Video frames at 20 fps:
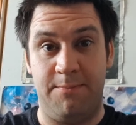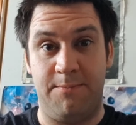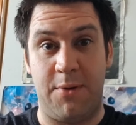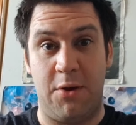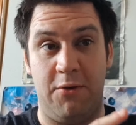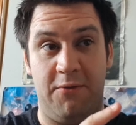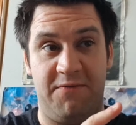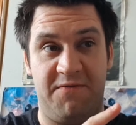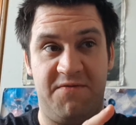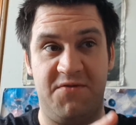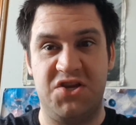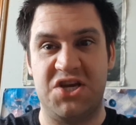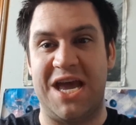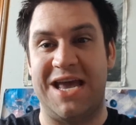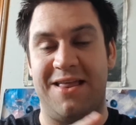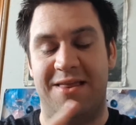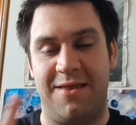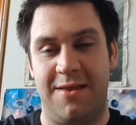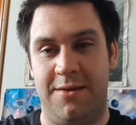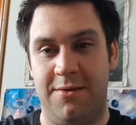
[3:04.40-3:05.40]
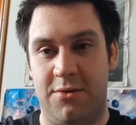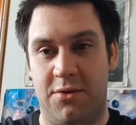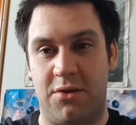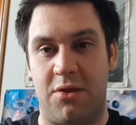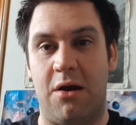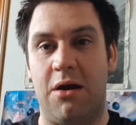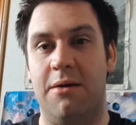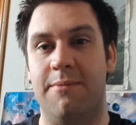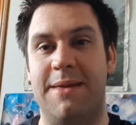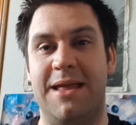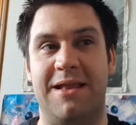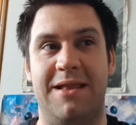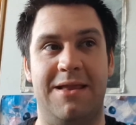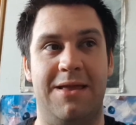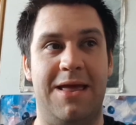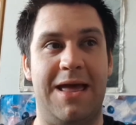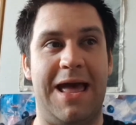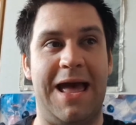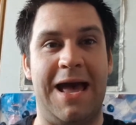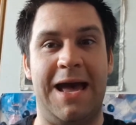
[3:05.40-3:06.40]
both Chase and Time
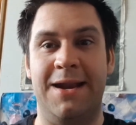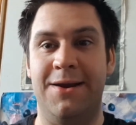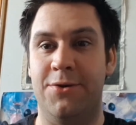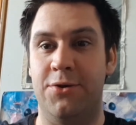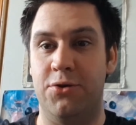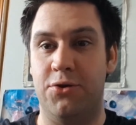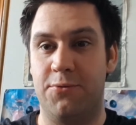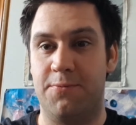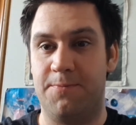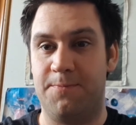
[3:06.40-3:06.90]
Meddler, and